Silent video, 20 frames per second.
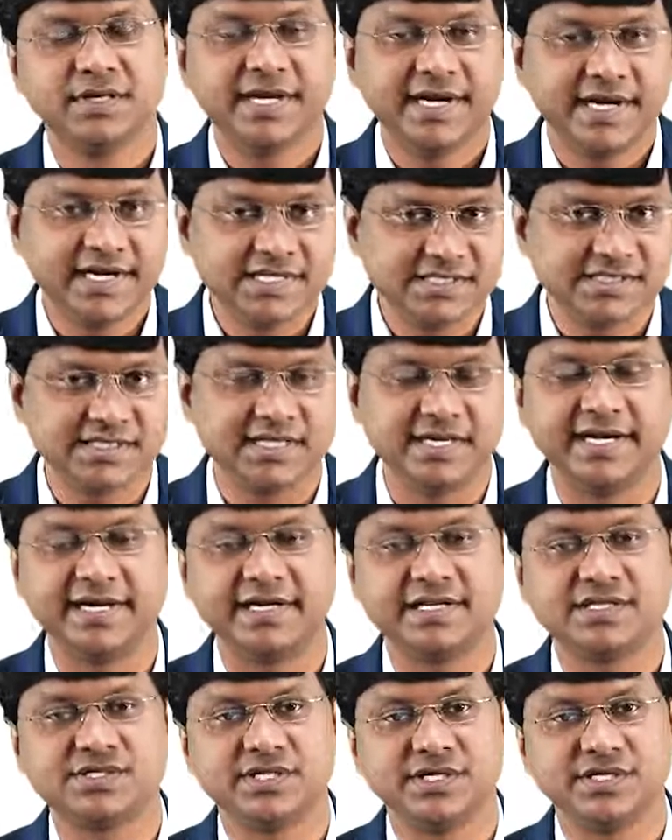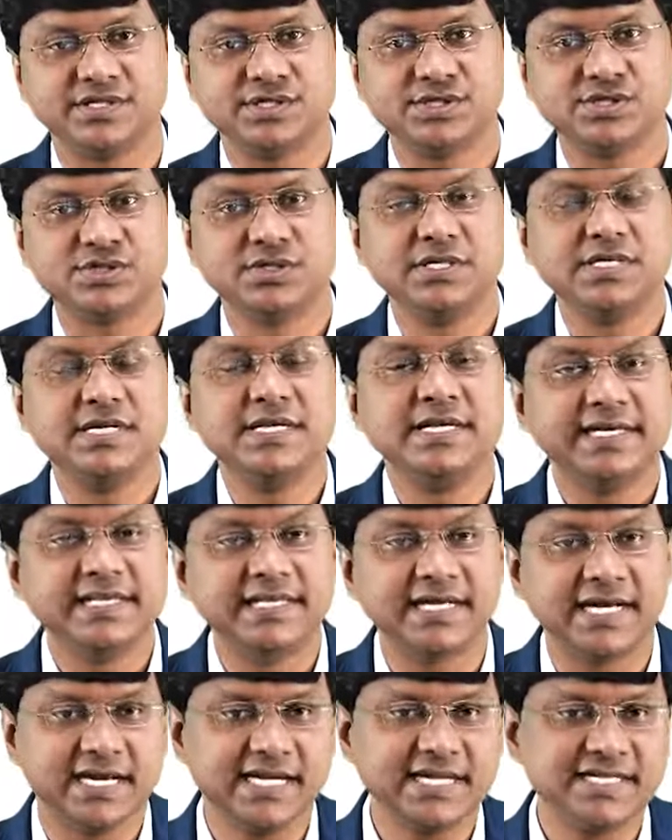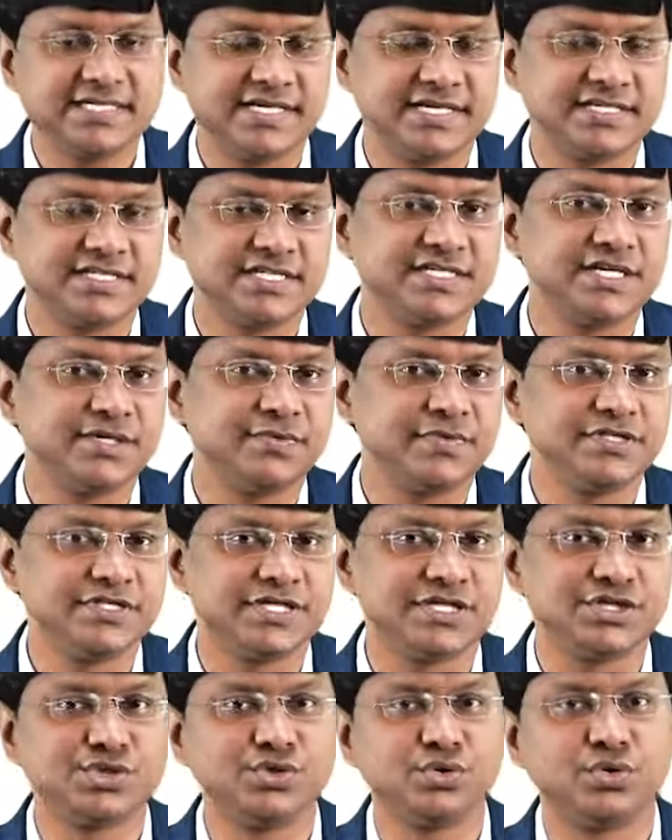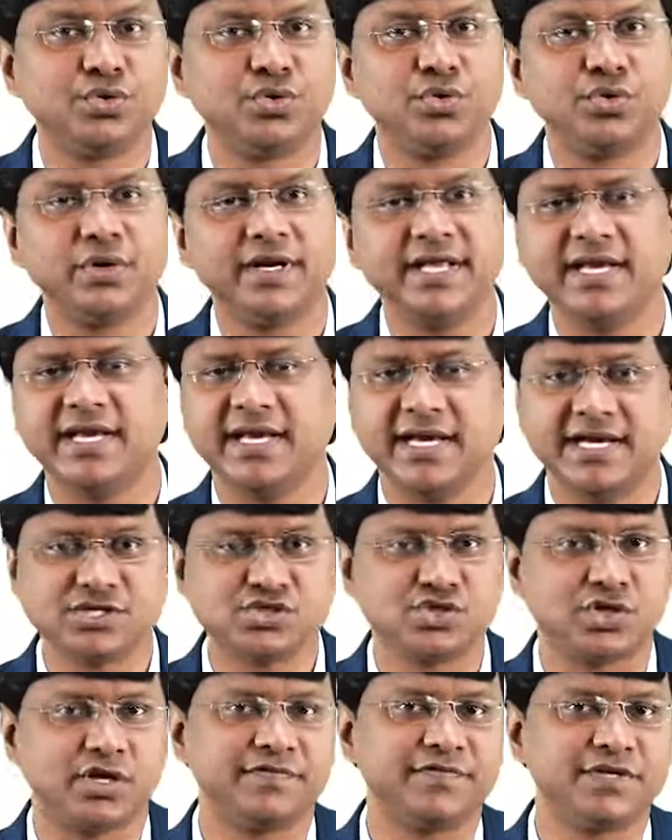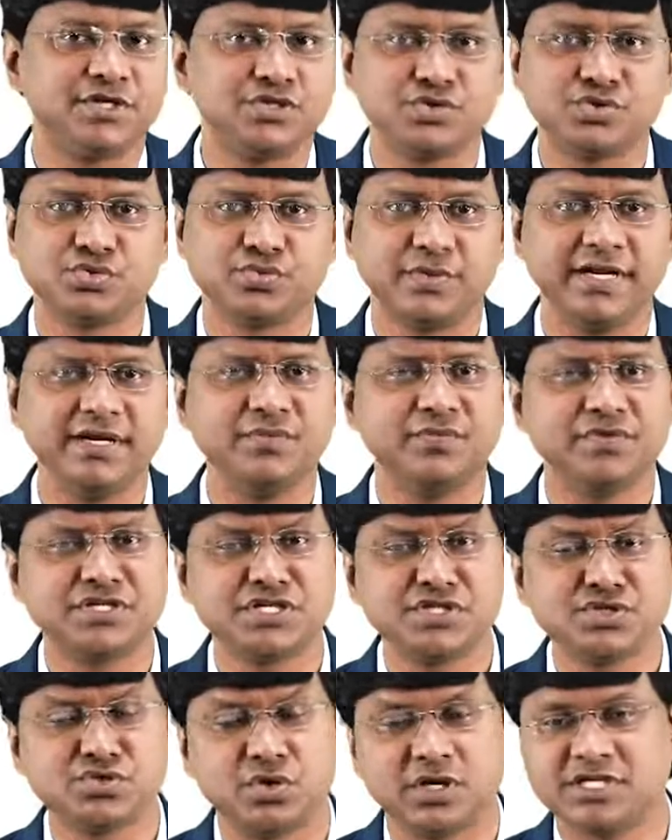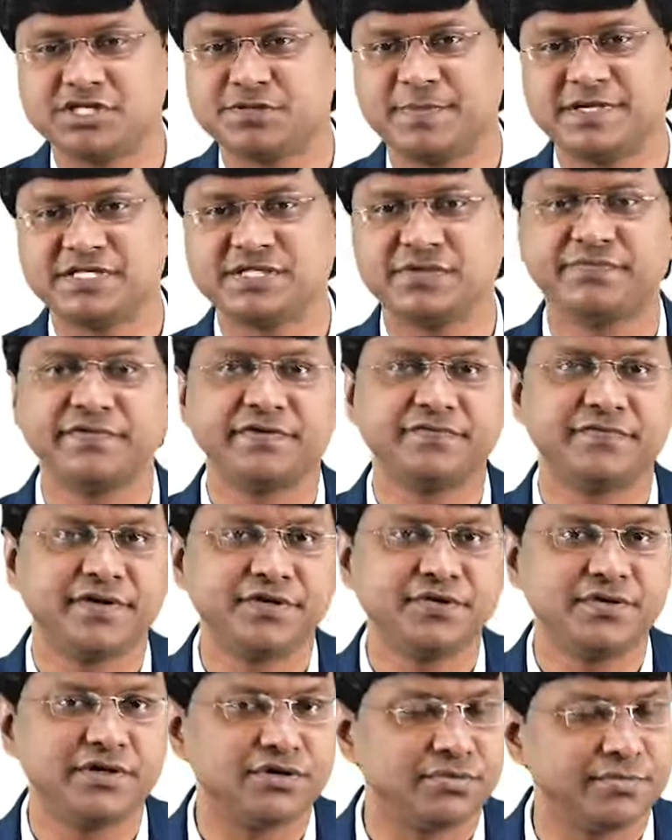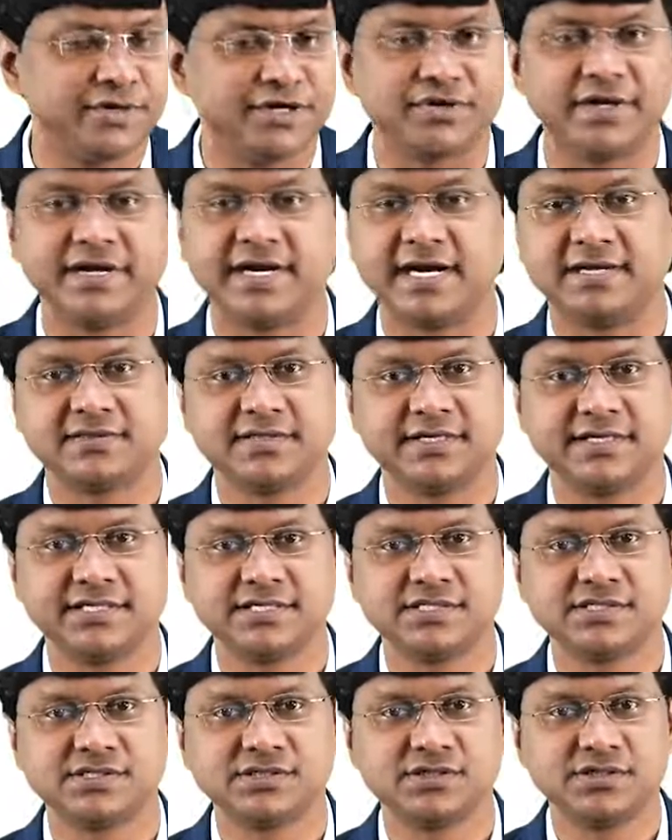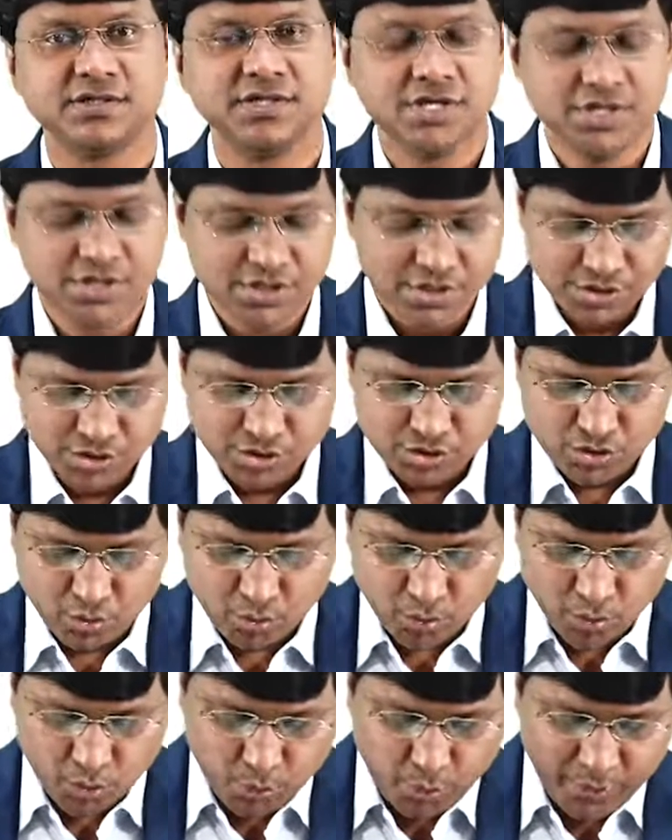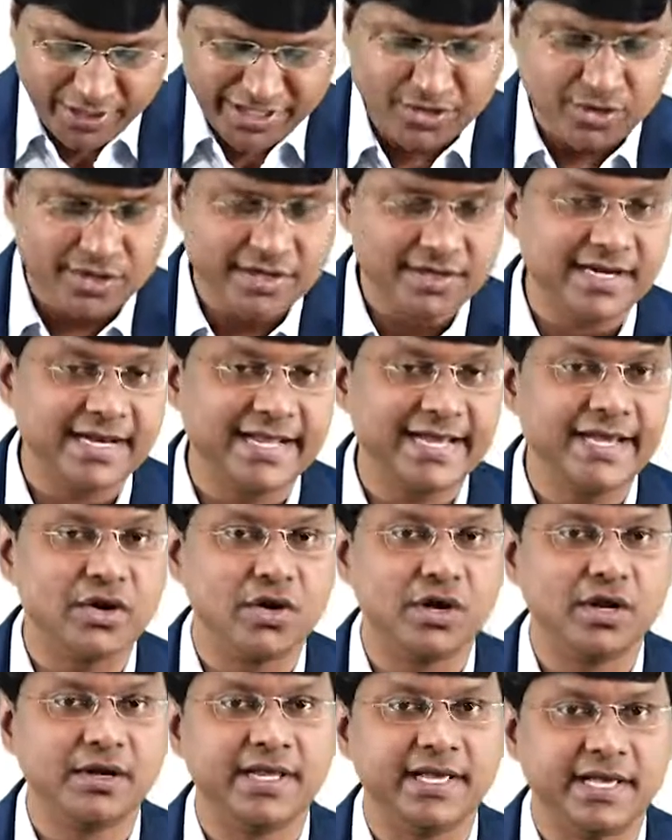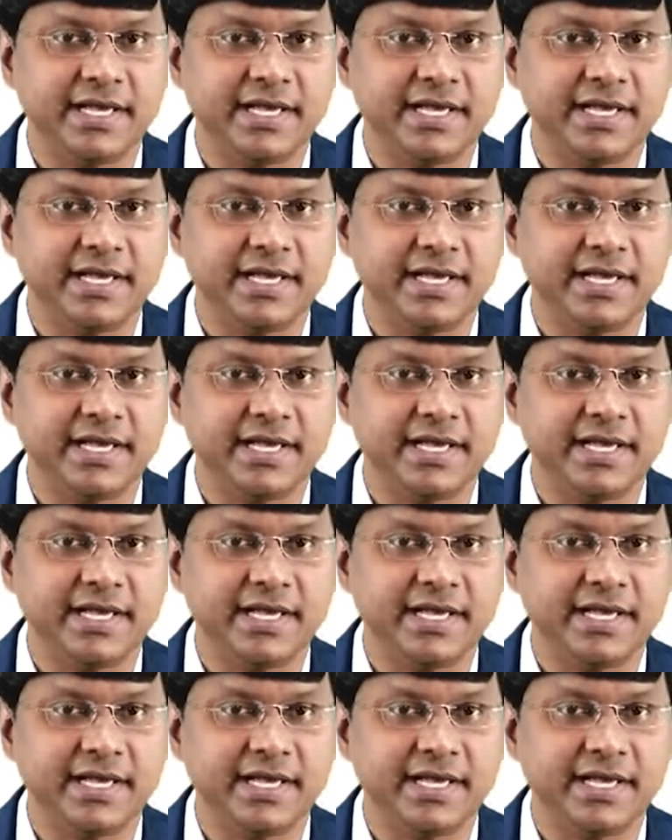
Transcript: It is in the later stages. In the early stages it will just show only a soft tissue swelling which is non-specific for your rheumatoid arthritis. So, we cannot rely on